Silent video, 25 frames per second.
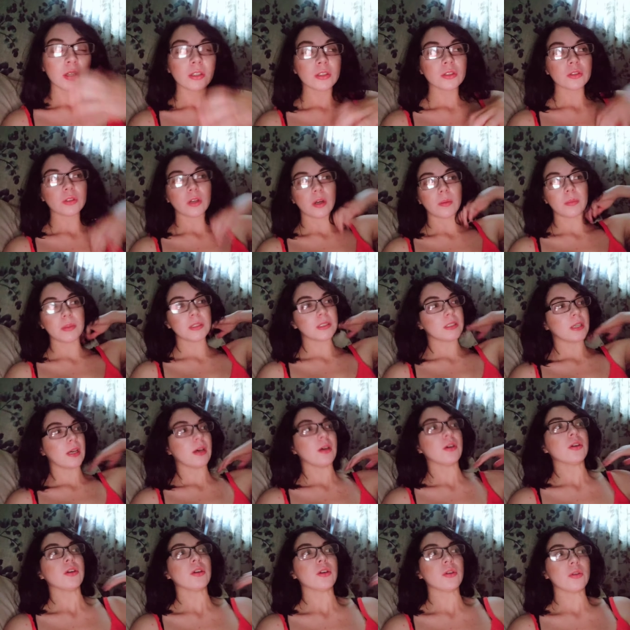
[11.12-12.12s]
So I'm going to
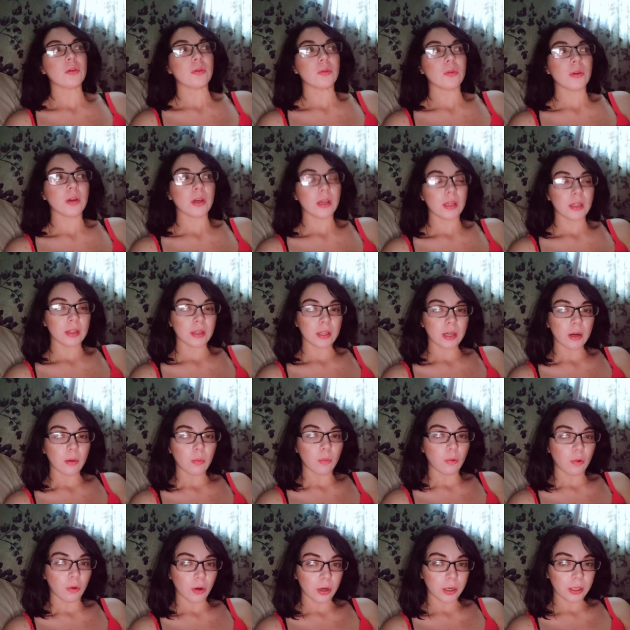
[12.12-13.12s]
tell you that
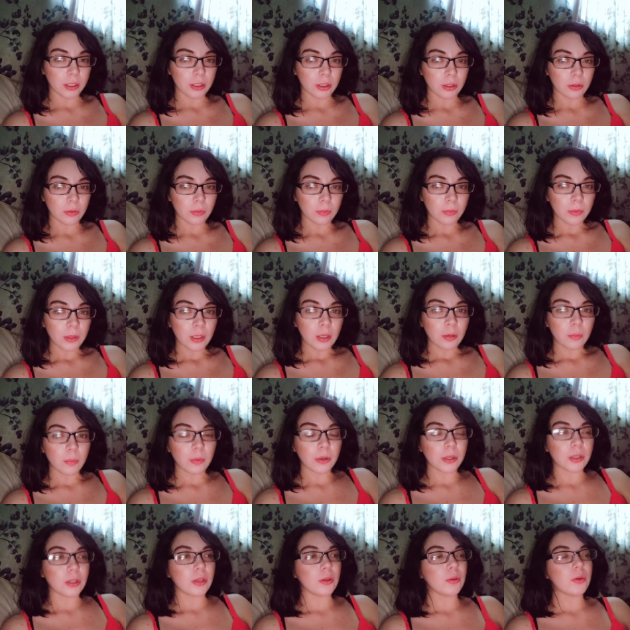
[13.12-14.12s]
I'm warning you.
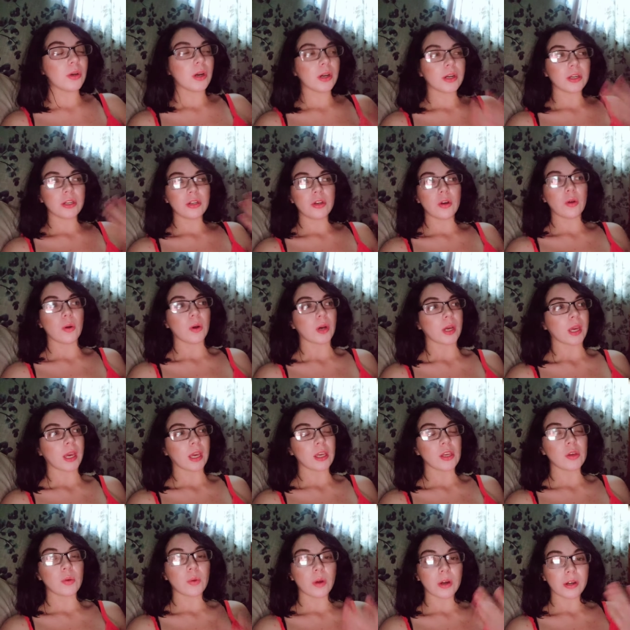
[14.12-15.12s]
But you already know,
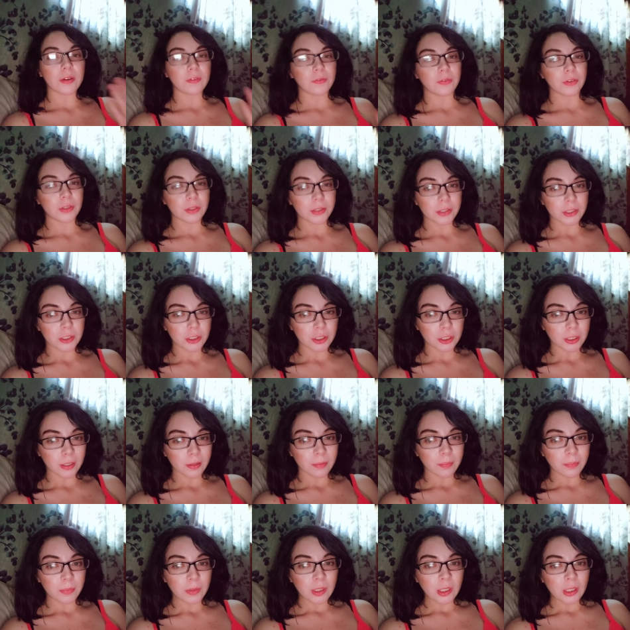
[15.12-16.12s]
okay, you already feel this shit.
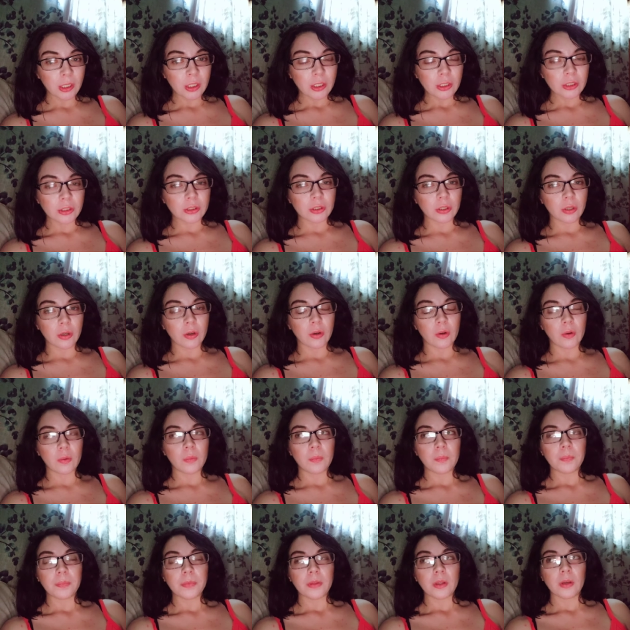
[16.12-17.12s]

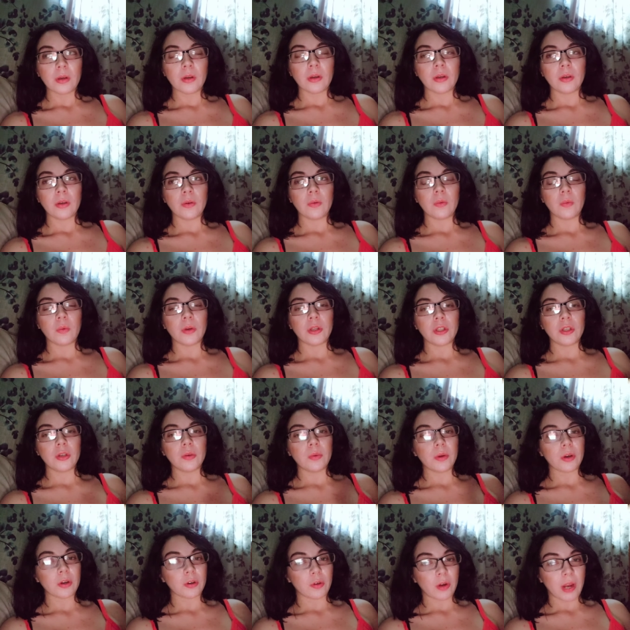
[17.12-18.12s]
So when
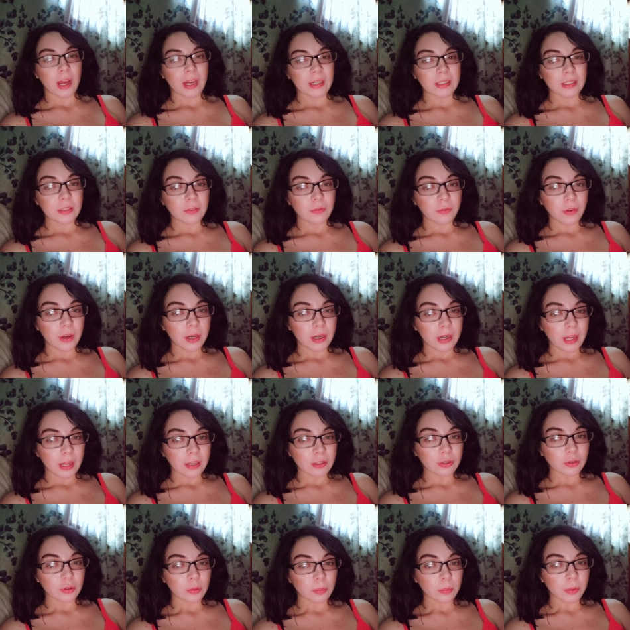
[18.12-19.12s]
you are granted
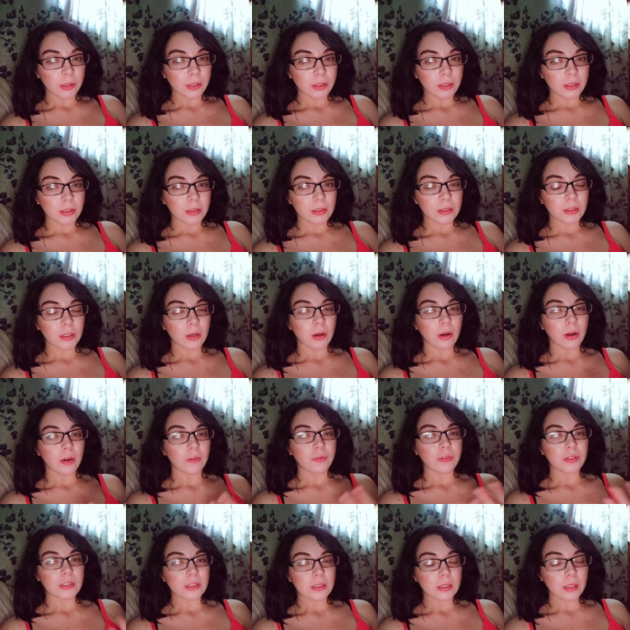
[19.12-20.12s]
financial abundance or
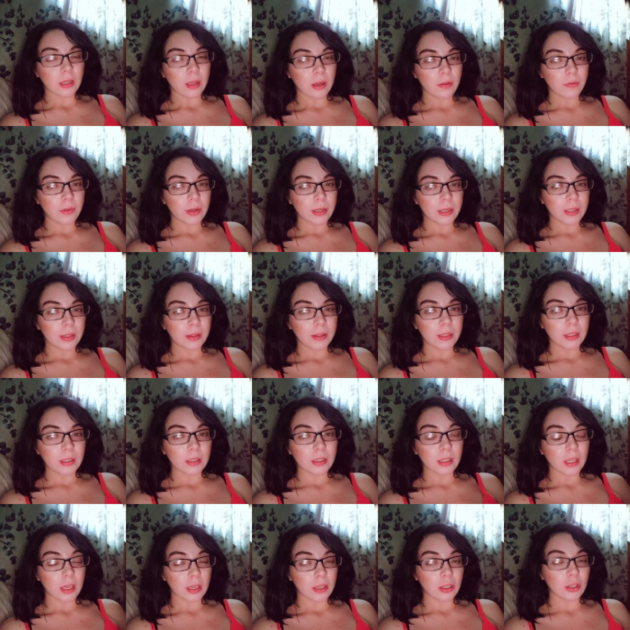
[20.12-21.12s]
if it's love,
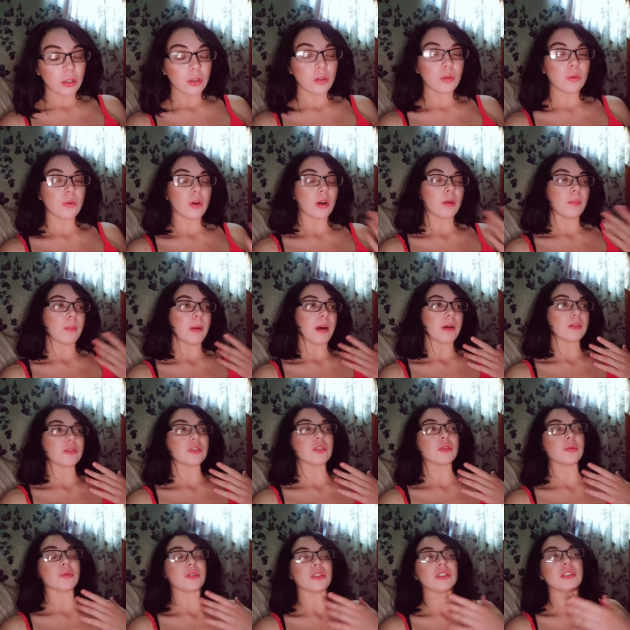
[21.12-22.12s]
anything that you are about
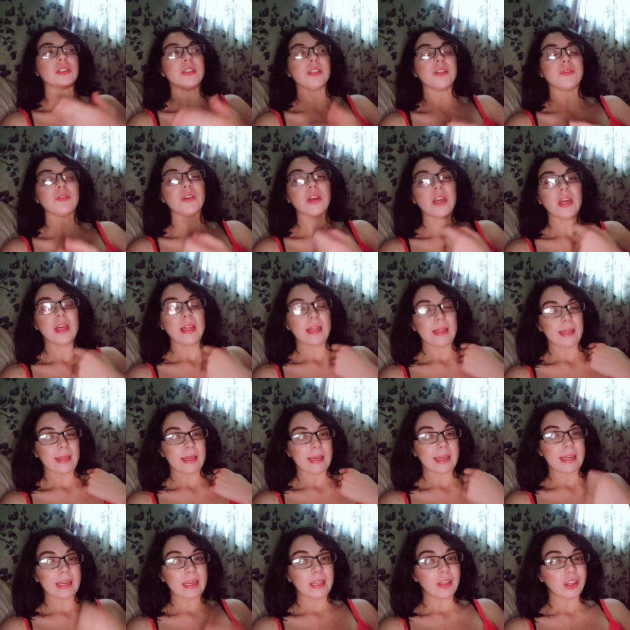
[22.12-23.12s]
to receive,
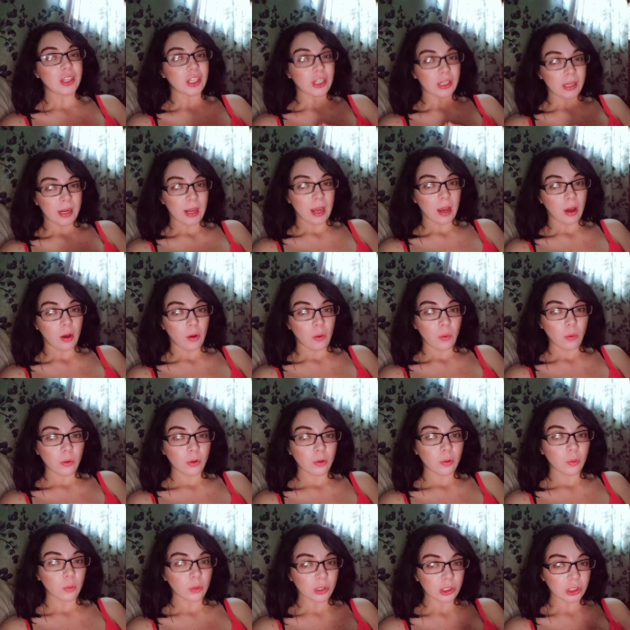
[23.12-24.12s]
like in the now,
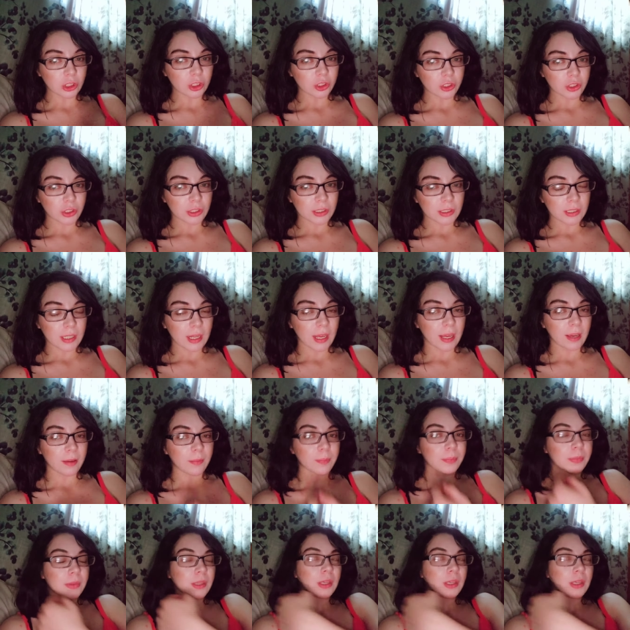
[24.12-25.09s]
which is today.